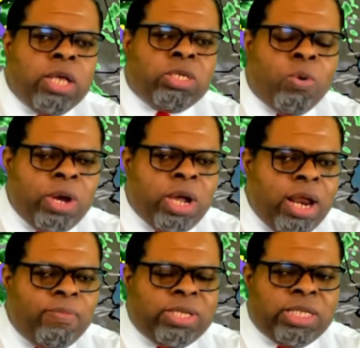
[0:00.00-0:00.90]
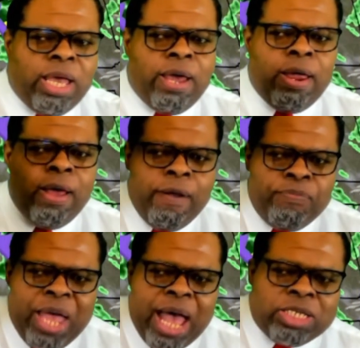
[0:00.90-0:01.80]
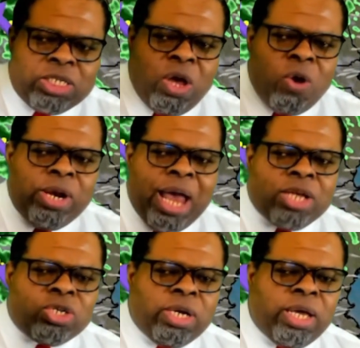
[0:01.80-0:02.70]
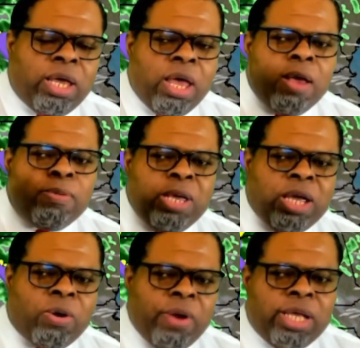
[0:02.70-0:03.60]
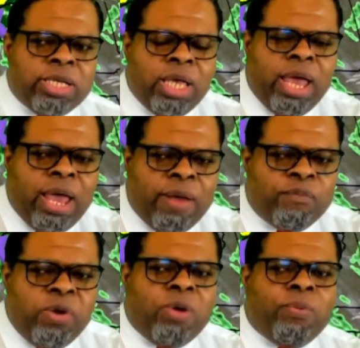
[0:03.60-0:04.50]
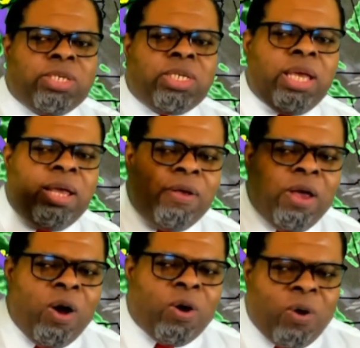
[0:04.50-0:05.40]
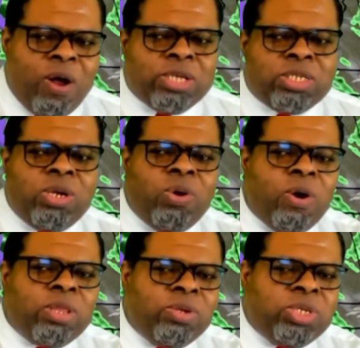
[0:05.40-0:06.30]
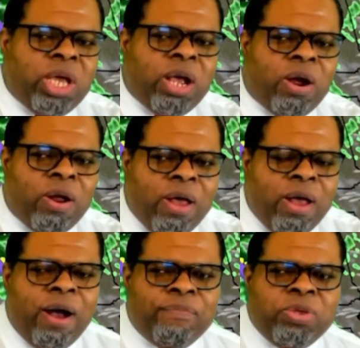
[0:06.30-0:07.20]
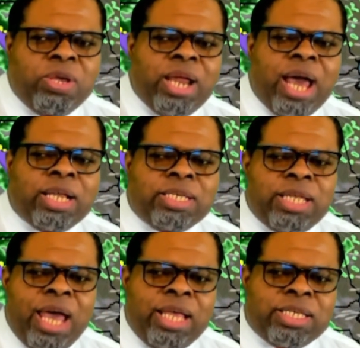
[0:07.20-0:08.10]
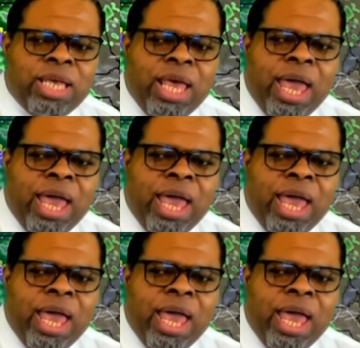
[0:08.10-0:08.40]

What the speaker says: So we're going to be seeing that snow naturally decrease in frequency across the northern tier of the United States.